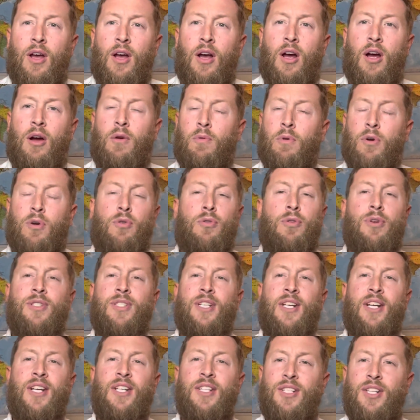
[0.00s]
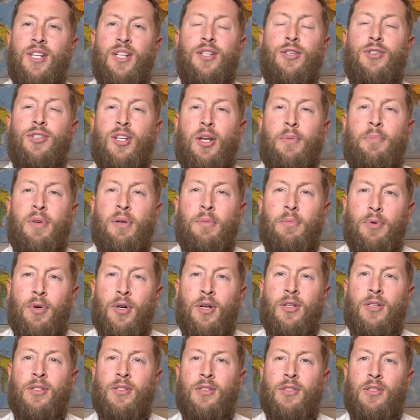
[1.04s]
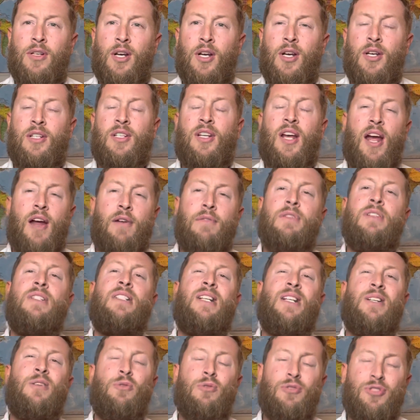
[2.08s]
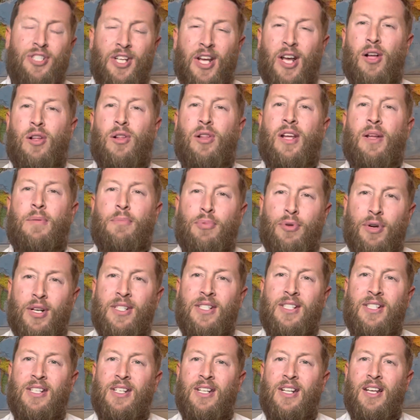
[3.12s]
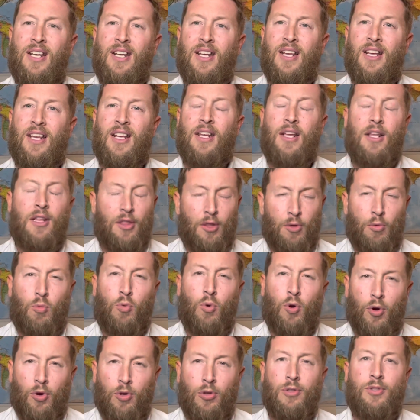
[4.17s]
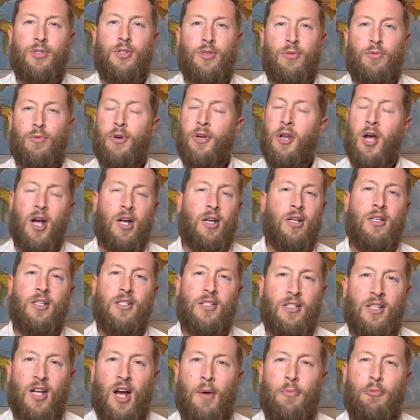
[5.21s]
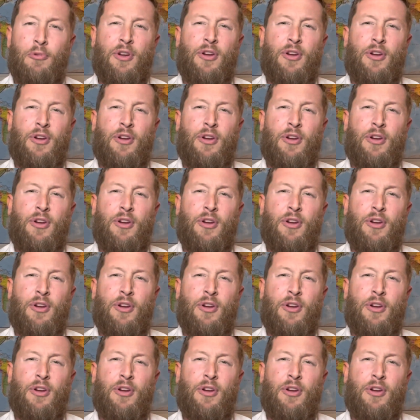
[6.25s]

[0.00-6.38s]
We're going to continue shipping books to every single jail and prison in the world. We're not going to stop.